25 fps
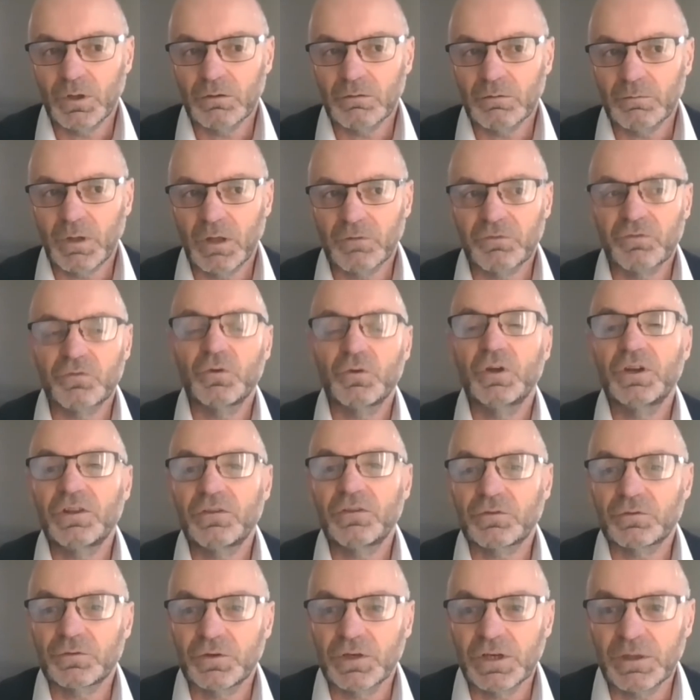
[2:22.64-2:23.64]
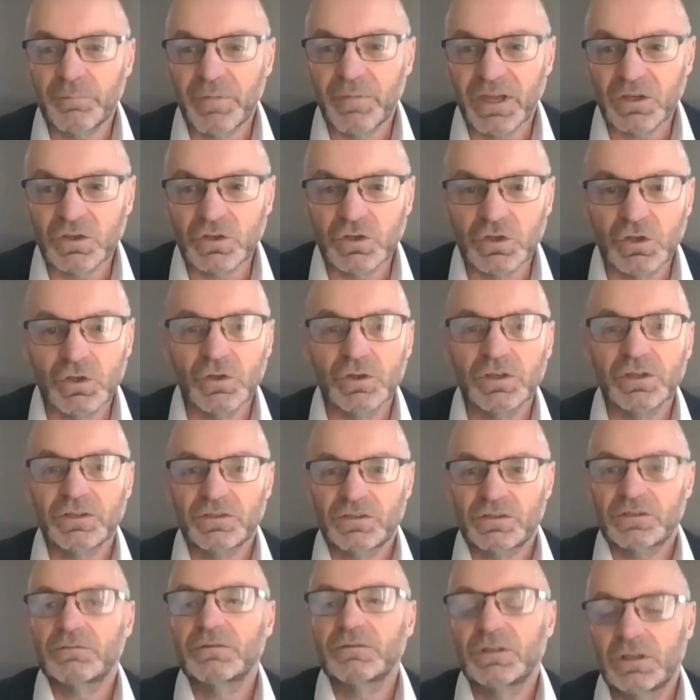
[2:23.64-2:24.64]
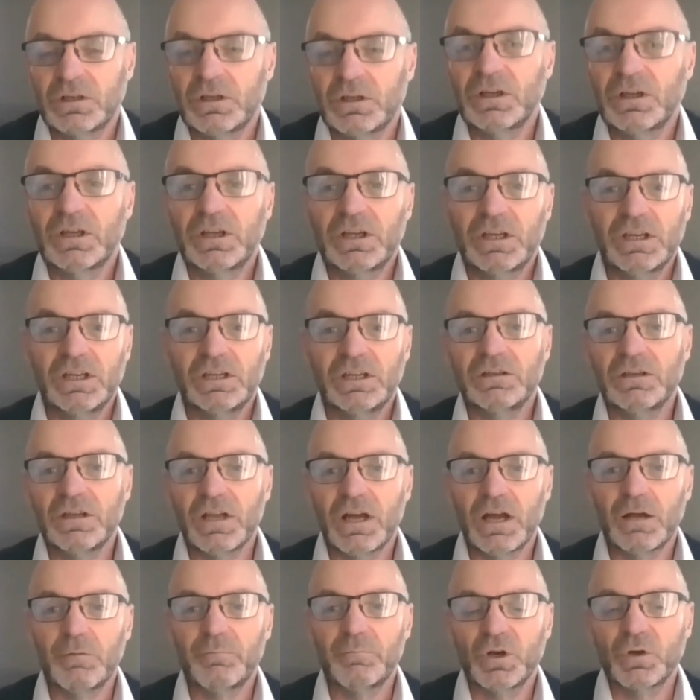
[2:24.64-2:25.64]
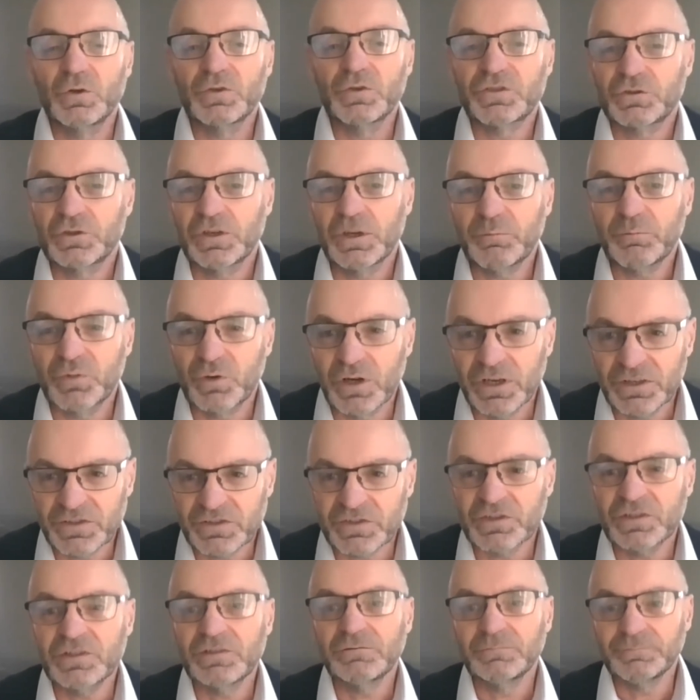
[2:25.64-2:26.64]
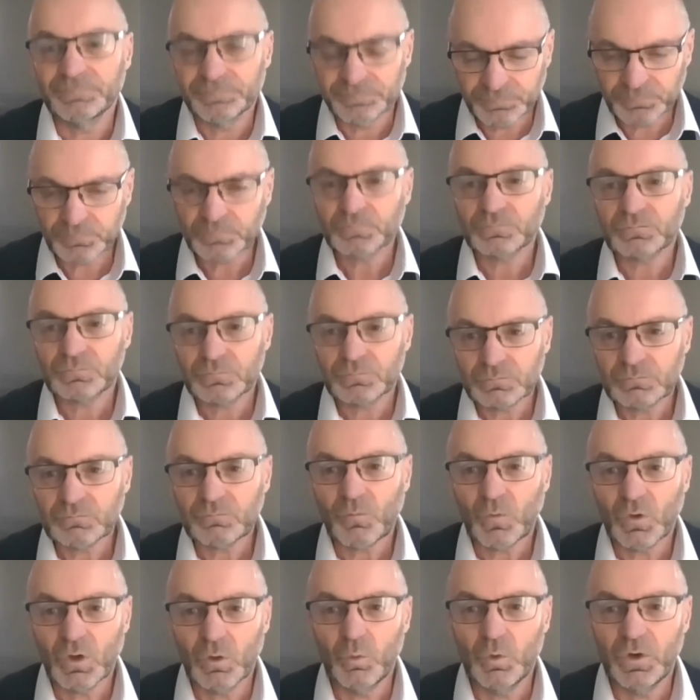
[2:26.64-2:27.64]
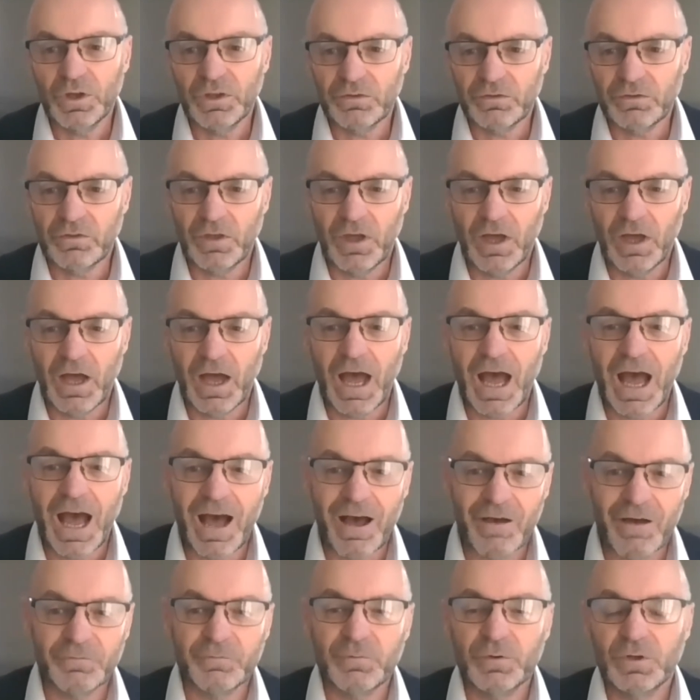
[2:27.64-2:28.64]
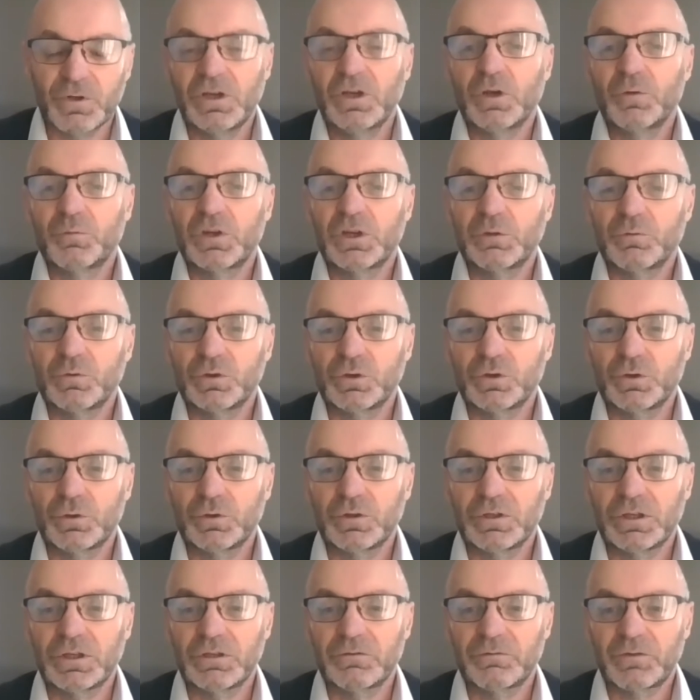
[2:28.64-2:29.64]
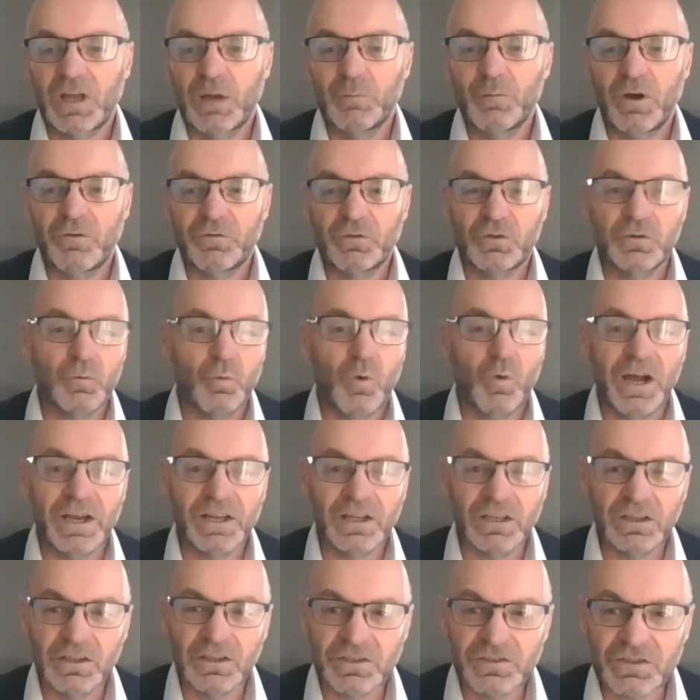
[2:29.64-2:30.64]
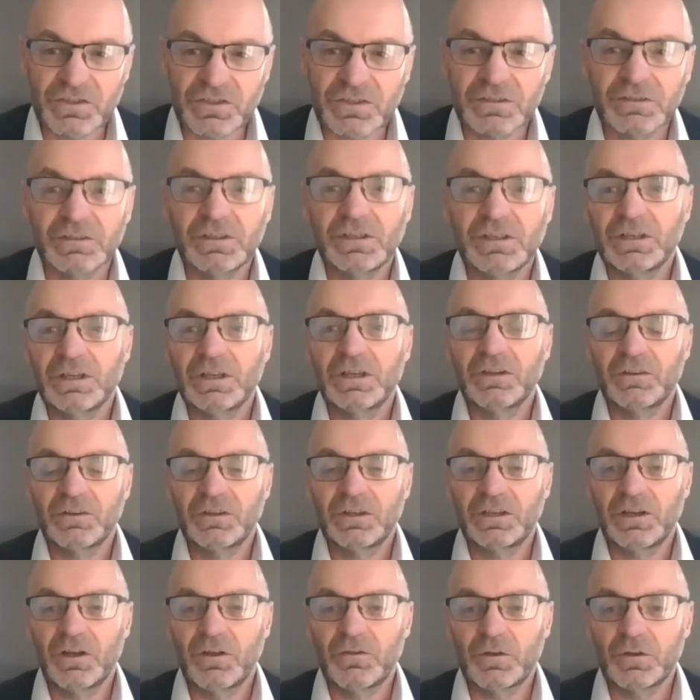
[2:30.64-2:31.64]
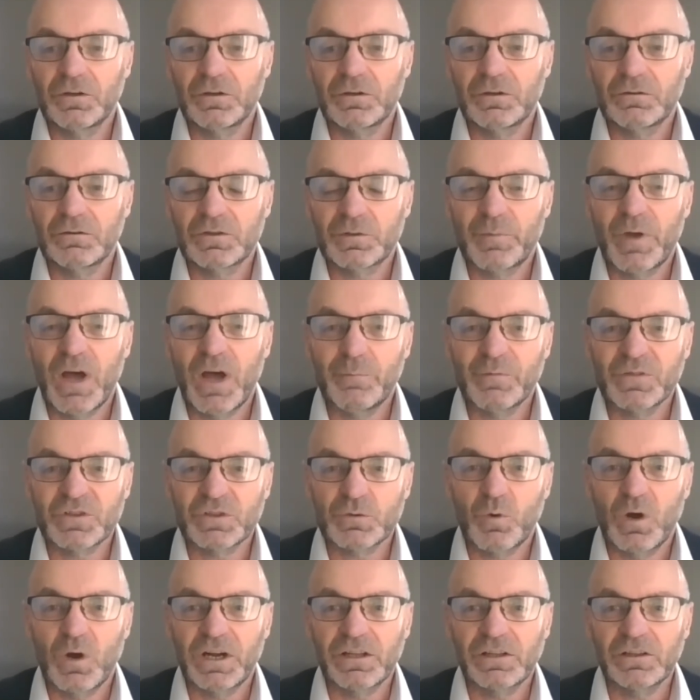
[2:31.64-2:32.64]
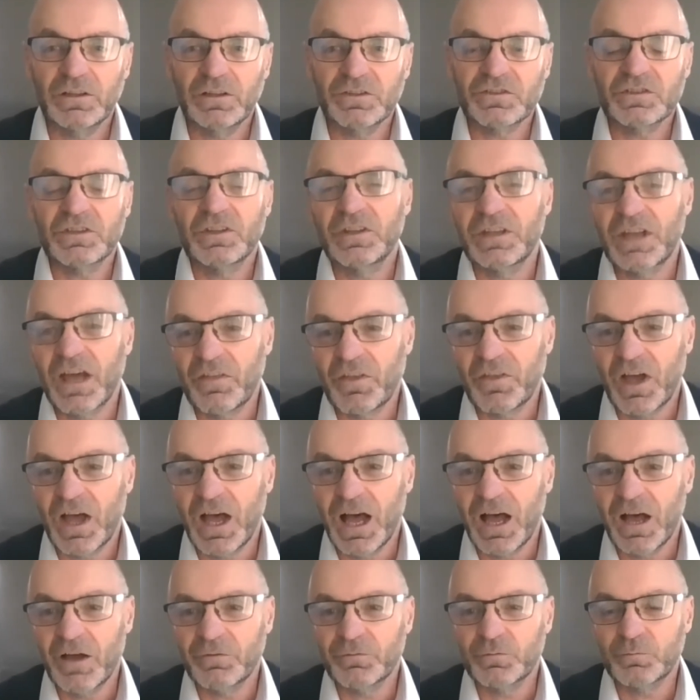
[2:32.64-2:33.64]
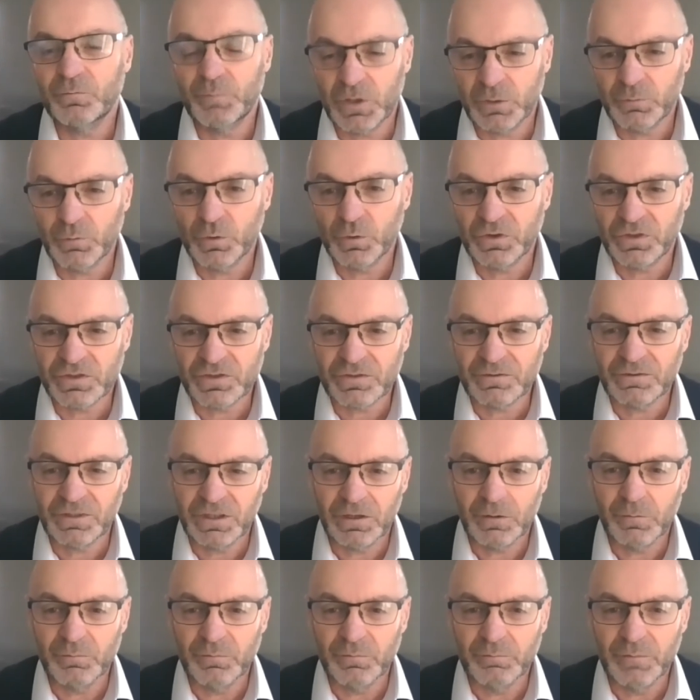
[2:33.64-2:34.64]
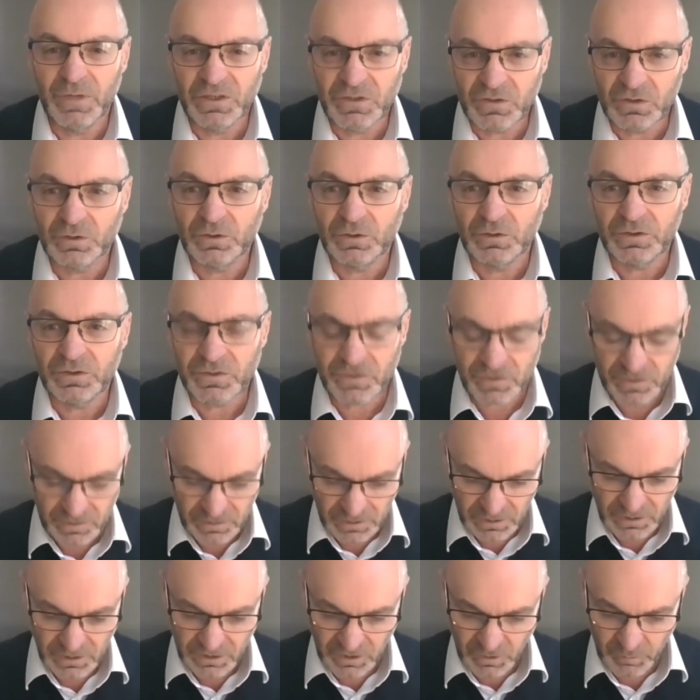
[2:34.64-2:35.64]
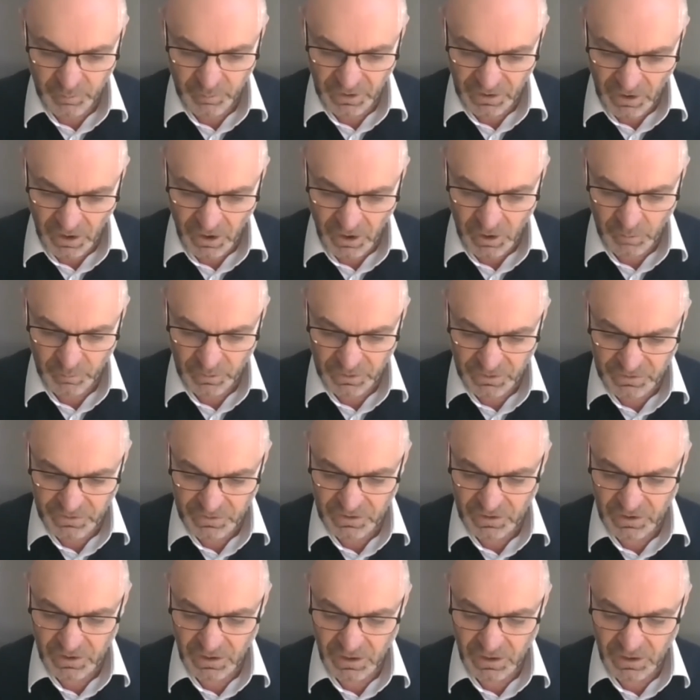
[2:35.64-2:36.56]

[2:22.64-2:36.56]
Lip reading: 33-bed unit in Bell Street, Preston, with half people who have come off the waiting list, the department's waiting list, and the other half people with this, mental illness that have been homeless.